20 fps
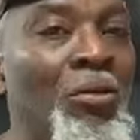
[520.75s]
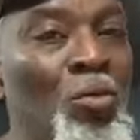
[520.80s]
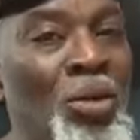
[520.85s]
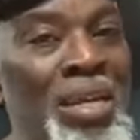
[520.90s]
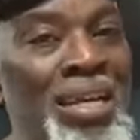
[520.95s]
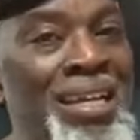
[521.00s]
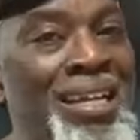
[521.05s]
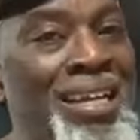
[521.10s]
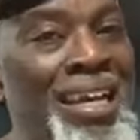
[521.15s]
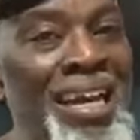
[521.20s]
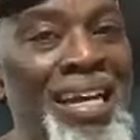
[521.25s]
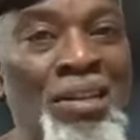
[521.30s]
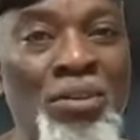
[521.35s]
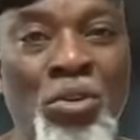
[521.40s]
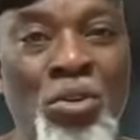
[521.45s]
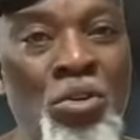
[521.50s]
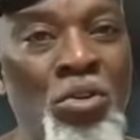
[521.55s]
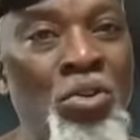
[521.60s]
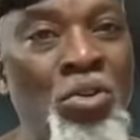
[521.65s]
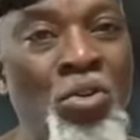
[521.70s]
We can
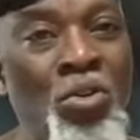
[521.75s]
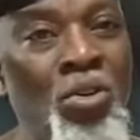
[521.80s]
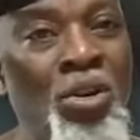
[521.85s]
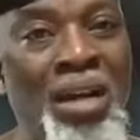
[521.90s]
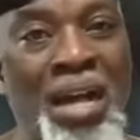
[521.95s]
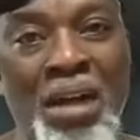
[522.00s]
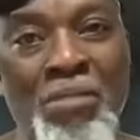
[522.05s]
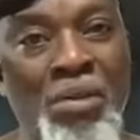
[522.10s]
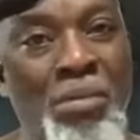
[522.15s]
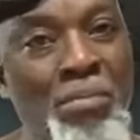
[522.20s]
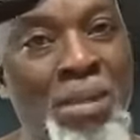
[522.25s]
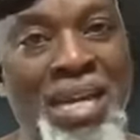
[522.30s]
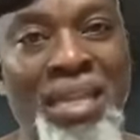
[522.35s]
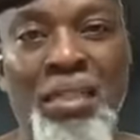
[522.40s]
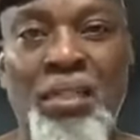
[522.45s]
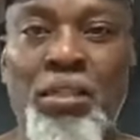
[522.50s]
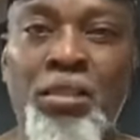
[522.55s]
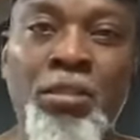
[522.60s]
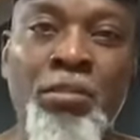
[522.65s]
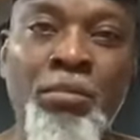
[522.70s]
unlock our
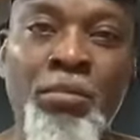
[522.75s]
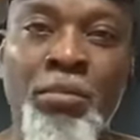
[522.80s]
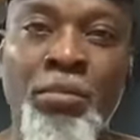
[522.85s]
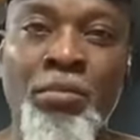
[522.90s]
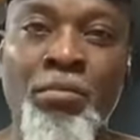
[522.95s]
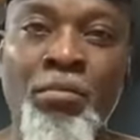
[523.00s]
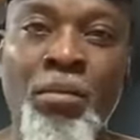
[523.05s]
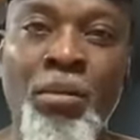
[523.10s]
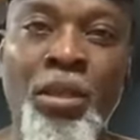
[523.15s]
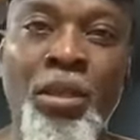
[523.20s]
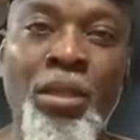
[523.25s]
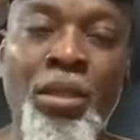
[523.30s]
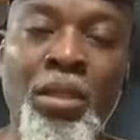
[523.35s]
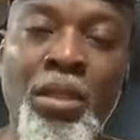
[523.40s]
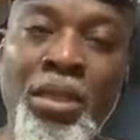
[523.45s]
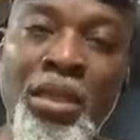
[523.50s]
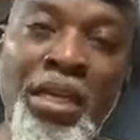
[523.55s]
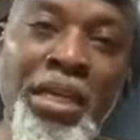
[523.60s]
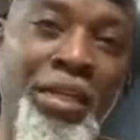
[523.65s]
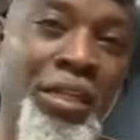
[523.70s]
mind.
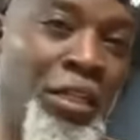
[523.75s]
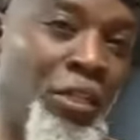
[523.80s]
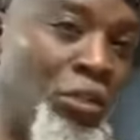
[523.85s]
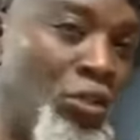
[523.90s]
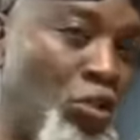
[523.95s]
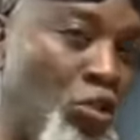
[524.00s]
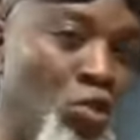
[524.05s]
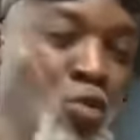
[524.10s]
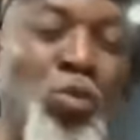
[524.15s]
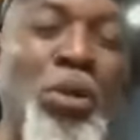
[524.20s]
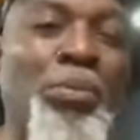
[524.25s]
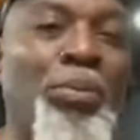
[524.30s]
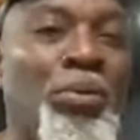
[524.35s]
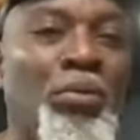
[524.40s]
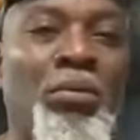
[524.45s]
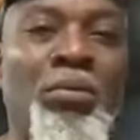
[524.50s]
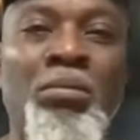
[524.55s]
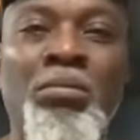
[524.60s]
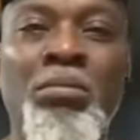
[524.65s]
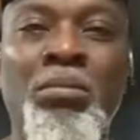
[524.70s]
It is doable.
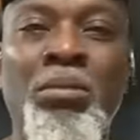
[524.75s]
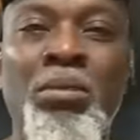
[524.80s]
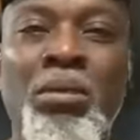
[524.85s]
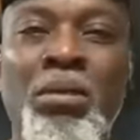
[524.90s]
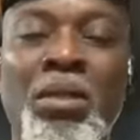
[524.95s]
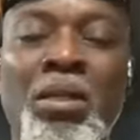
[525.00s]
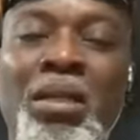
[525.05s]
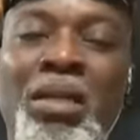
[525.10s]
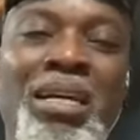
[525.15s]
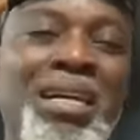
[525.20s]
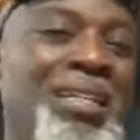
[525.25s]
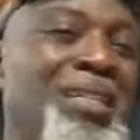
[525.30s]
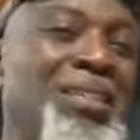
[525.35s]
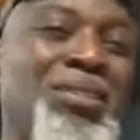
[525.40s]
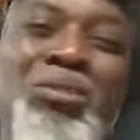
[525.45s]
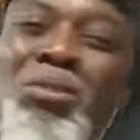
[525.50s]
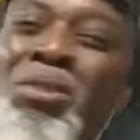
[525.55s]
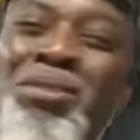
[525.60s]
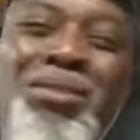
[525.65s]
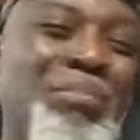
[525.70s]
And
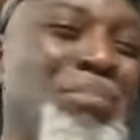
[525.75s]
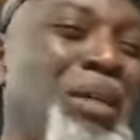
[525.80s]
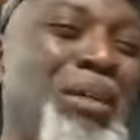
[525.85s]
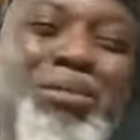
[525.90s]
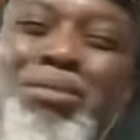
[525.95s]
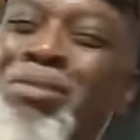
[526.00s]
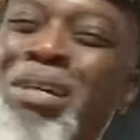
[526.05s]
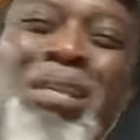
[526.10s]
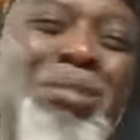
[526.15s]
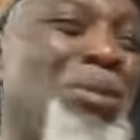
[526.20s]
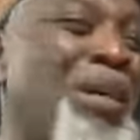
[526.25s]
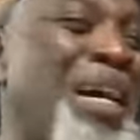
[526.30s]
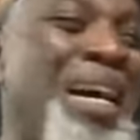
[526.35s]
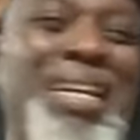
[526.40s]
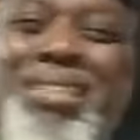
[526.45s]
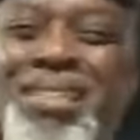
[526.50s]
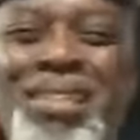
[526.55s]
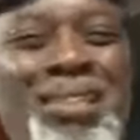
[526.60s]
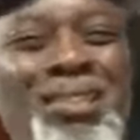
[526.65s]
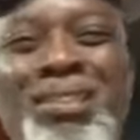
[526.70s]
it's not about trying to
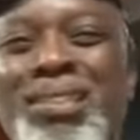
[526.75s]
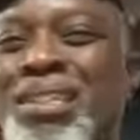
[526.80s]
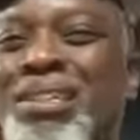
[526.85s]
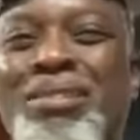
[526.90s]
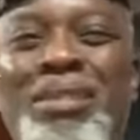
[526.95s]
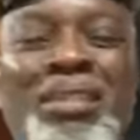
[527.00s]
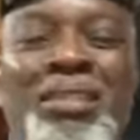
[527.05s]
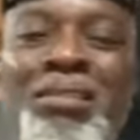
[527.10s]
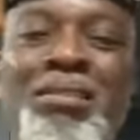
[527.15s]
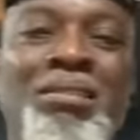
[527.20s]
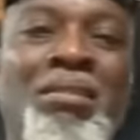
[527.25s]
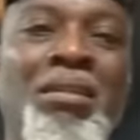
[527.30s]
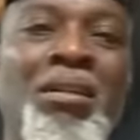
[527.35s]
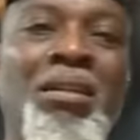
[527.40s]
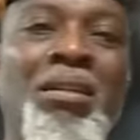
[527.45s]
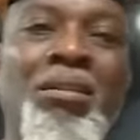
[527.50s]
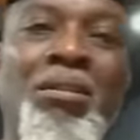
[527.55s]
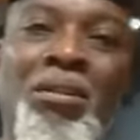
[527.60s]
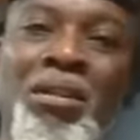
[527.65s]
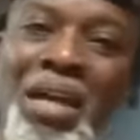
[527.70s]
hide any secret.
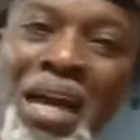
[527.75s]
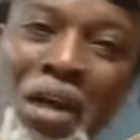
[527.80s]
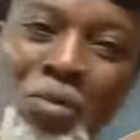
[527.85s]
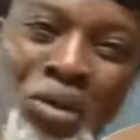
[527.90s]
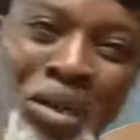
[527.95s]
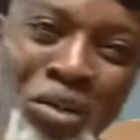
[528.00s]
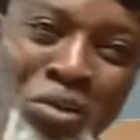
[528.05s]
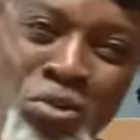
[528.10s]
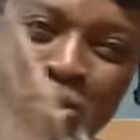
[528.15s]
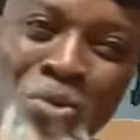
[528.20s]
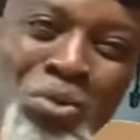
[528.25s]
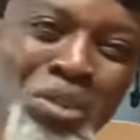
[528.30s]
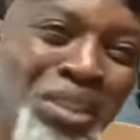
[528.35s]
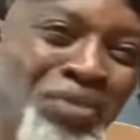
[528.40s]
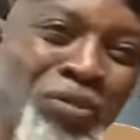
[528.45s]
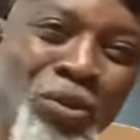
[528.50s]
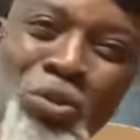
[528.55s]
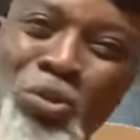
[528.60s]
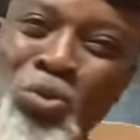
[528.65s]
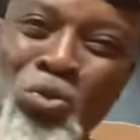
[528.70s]
Our goal is
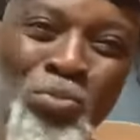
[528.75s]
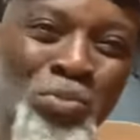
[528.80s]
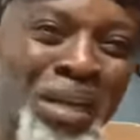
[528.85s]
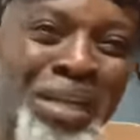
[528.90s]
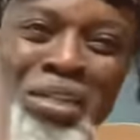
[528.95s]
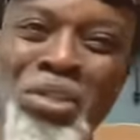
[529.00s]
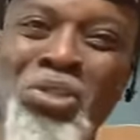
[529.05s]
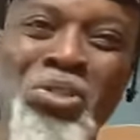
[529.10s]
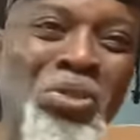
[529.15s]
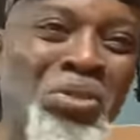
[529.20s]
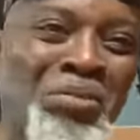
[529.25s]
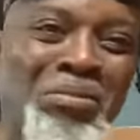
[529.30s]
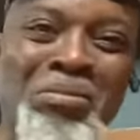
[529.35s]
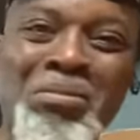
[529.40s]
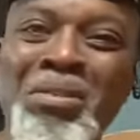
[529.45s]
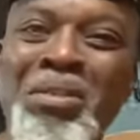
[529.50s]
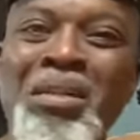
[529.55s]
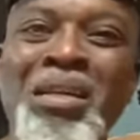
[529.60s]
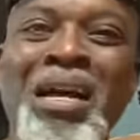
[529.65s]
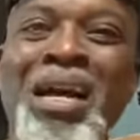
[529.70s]
for you to
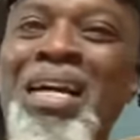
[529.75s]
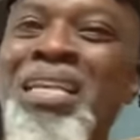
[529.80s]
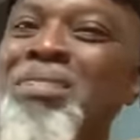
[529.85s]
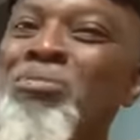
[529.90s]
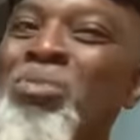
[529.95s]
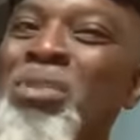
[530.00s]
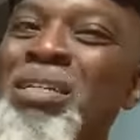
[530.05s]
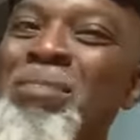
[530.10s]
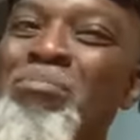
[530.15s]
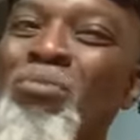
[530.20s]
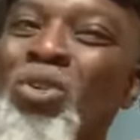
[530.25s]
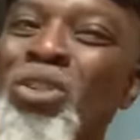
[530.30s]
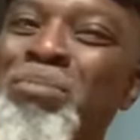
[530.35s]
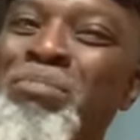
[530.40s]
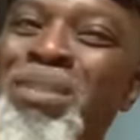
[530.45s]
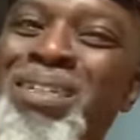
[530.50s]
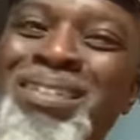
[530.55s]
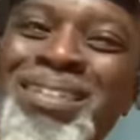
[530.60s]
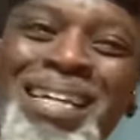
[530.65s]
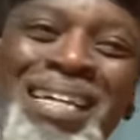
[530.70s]
manage, and we
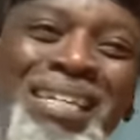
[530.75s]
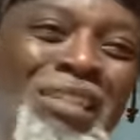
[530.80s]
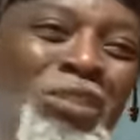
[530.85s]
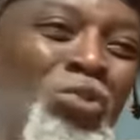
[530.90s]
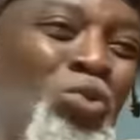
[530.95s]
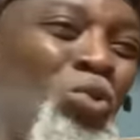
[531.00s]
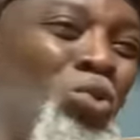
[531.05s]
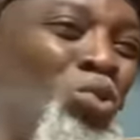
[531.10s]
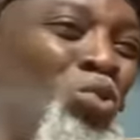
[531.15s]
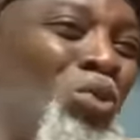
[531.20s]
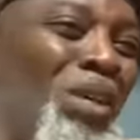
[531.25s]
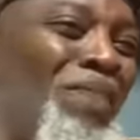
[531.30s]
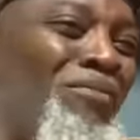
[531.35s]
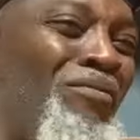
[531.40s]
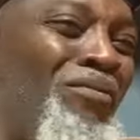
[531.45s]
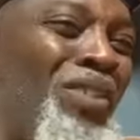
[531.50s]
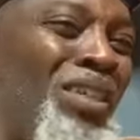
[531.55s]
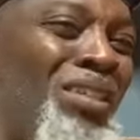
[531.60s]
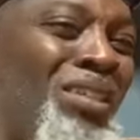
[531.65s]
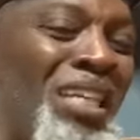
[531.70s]
must be ready to do
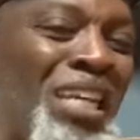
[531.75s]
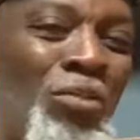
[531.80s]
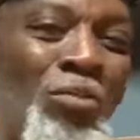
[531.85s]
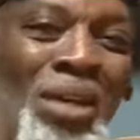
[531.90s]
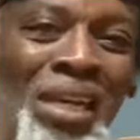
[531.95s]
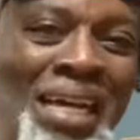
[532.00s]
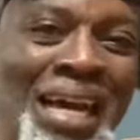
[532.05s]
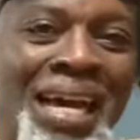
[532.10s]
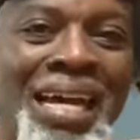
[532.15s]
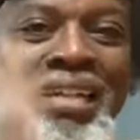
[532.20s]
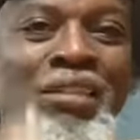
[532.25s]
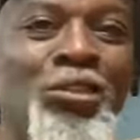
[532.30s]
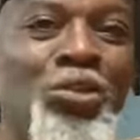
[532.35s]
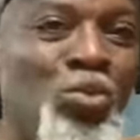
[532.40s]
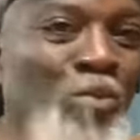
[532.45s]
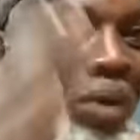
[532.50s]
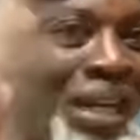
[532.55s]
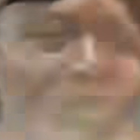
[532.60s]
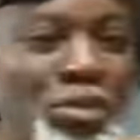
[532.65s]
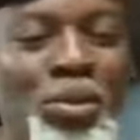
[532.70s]
everything we can
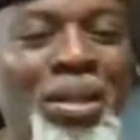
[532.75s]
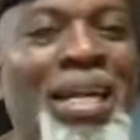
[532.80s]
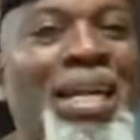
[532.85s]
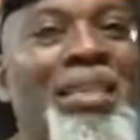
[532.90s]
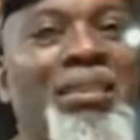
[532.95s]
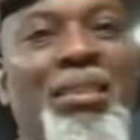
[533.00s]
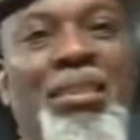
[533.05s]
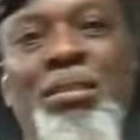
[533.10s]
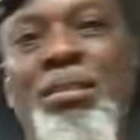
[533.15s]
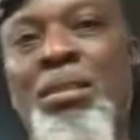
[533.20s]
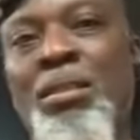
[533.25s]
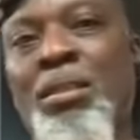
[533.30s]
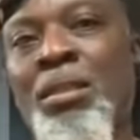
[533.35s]
to actualize it.